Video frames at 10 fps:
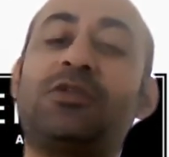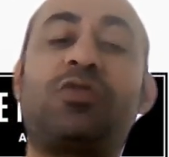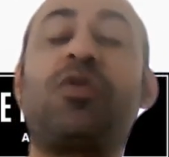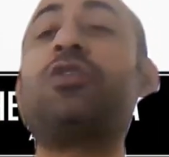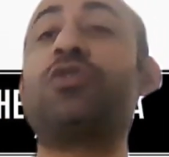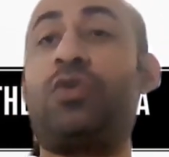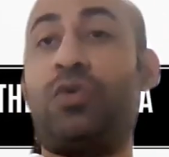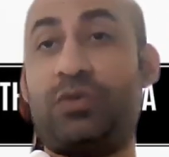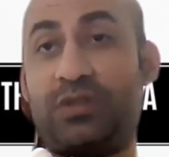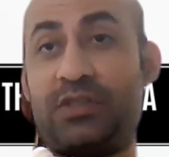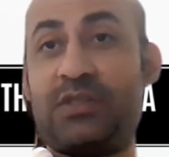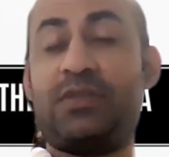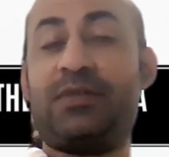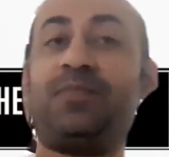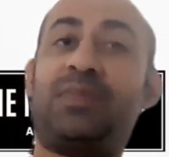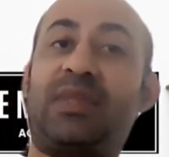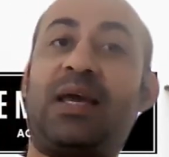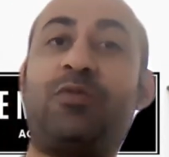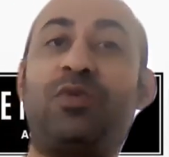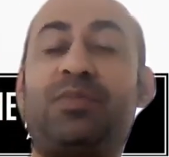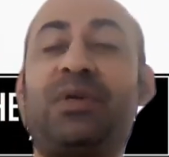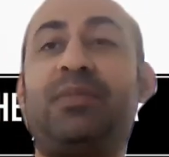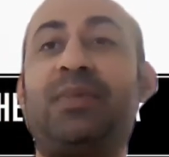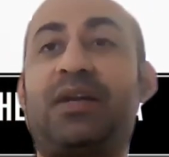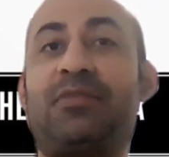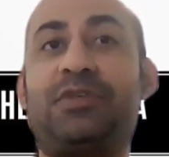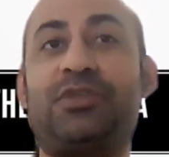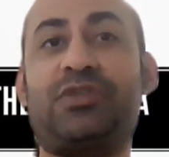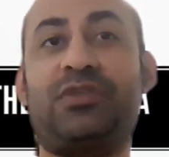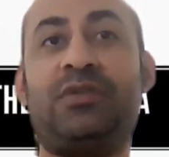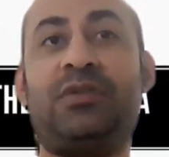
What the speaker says: Toronto notes. That would be beneficial.